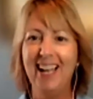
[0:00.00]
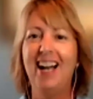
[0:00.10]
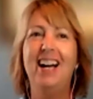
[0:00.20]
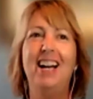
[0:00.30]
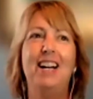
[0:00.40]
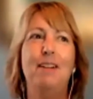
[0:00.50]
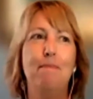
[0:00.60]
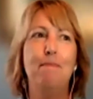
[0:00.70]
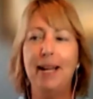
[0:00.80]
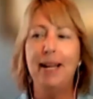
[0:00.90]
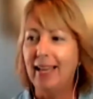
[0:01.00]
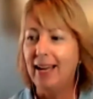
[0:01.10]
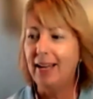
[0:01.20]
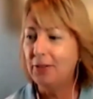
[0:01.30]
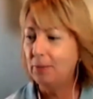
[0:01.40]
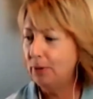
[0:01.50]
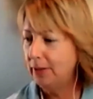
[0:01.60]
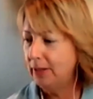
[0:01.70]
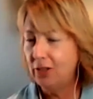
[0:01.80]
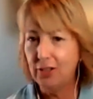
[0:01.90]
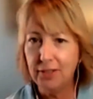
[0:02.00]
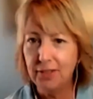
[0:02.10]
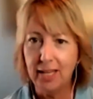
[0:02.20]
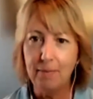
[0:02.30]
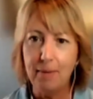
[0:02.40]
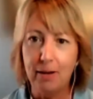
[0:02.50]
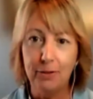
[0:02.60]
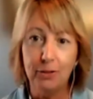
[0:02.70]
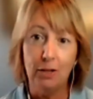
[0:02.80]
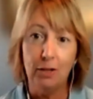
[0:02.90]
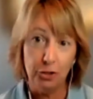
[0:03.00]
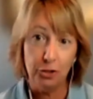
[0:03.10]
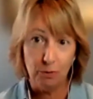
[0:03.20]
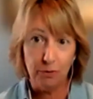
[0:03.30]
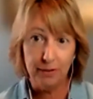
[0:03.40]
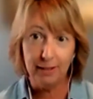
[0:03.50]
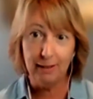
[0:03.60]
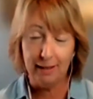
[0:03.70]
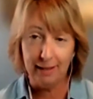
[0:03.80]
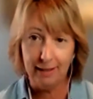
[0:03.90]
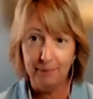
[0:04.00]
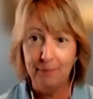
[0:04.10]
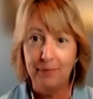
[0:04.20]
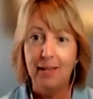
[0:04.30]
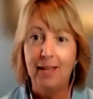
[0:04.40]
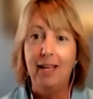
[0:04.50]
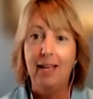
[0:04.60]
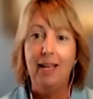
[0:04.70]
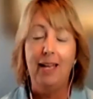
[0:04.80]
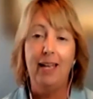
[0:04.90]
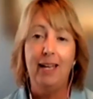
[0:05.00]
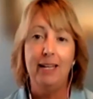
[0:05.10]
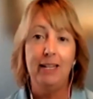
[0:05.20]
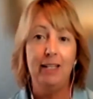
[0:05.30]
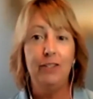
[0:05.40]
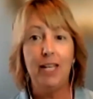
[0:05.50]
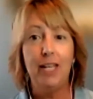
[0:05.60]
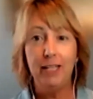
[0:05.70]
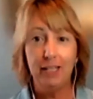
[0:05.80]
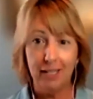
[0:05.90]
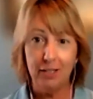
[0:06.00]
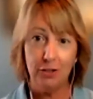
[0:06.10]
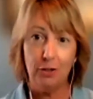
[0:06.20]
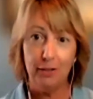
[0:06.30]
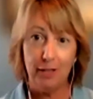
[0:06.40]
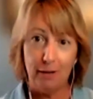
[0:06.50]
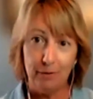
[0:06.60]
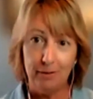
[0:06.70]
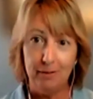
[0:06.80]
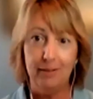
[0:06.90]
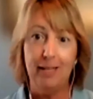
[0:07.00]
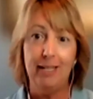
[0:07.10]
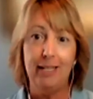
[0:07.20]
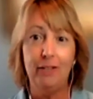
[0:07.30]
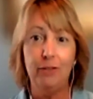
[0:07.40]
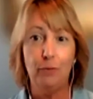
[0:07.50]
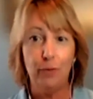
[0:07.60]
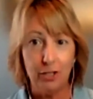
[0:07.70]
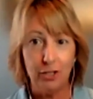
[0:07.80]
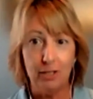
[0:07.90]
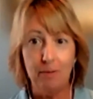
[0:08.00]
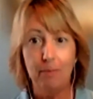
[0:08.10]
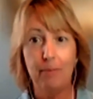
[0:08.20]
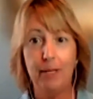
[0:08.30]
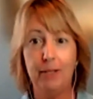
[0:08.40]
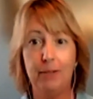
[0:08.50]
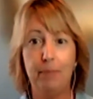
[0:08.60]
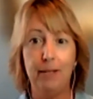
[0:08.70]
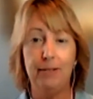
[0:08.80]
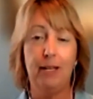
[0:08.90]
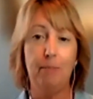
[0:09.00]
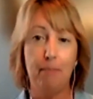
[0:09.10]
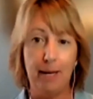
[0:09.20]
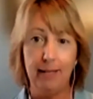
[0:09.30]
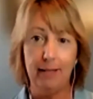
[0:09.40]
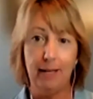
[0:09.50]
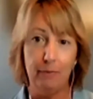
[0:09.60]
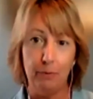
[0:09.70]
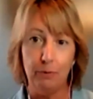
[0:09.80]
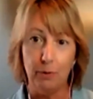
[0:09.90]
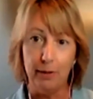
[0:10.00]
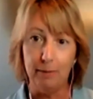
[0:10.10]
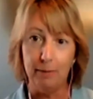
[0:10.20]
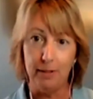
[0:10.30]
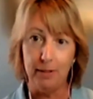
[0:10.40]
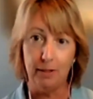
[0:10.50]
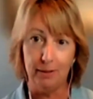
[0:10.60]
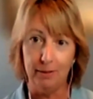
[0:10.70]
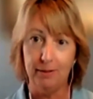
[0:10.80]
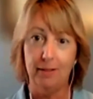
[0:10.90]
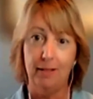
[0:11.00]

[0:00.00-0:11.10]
My last book that just came out is called The Truth is a Lie. And it is a young adult novel, and it is fiction, but it's based on my life of growing up in the cult.